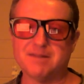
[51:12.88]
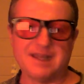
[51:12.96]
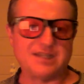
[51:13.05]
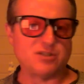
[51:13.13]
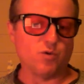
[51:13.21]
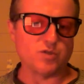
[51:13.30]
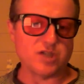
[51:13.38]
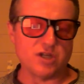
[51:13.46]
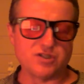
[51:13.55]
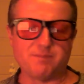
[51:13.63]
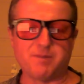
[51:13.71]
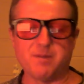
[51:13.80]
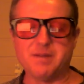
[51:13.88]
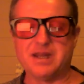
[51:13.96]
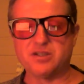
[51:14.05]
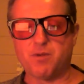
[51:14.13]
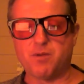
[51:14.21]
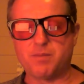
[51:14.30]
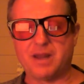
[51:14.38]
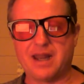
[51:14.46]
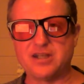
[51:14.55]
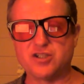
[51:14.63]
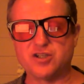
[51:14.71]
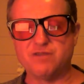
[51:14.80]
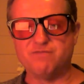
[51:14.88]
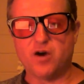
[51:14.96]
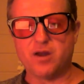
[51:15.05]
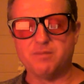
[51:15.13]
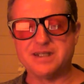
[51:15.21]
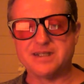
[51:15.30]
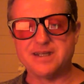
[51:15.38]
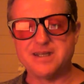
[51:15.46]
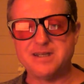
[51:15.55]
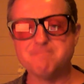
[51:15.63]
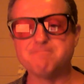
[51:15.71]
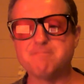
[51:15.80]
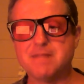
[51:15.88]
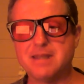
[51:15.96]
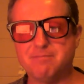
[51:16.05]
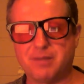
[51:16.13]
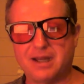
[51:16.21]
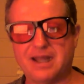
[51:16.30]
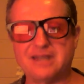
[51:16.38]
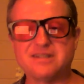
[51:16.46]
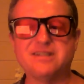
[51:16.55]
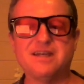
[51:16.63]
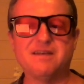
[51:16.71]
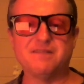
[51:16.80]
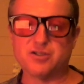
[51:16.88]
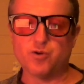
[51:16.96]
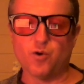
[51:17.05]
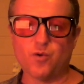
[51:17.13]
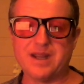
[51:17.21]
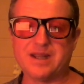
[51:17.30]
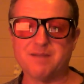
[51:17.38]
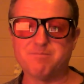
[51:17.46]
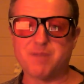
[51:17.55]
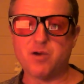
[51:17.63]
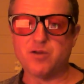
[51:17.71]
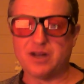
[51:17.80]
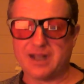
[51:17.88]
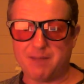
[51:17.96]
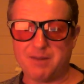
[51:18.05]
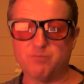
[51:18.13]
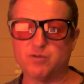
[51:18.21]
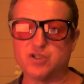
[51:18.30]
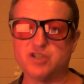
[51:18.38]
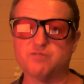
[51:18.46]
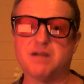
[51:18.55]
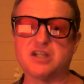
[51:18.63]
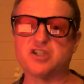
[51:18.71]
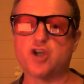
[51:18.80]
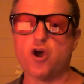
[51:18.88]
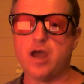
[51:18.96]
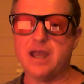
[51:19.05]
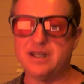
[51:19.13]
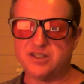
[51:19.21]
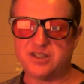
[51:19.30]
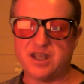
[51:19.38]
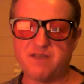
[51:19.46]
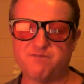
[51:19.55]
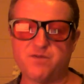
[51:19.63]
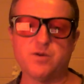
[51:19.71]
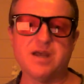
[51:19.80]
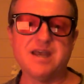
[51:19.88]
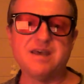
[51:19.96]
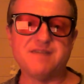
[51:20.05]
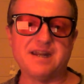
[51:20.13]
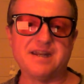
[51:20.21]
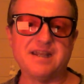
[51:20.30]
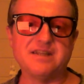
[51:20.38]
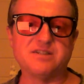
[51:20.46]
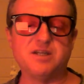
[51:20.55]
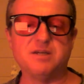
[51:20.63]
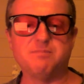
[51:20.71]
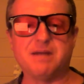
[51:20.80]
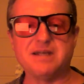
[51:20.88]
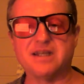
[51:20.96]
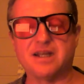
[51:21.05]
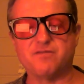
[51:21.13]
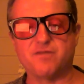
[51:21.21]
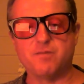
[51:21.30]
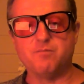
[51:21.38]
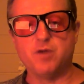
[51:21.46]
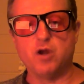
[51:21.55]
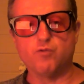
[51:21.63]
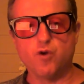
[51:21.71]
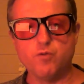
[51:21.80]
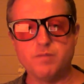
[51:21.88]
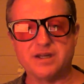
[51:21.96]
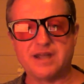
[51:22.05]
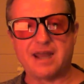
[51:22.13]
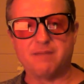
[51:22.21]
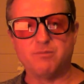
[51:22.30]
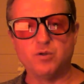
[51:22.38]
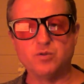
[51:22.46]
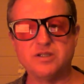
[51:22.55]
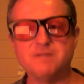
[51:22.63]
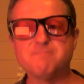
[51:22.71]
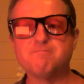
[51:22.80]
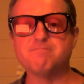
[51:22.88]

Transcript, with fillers: They also supplement as a population vitamin D, plus the taurine component coming, which is much higher in seafood than it is basically from ruminant animals,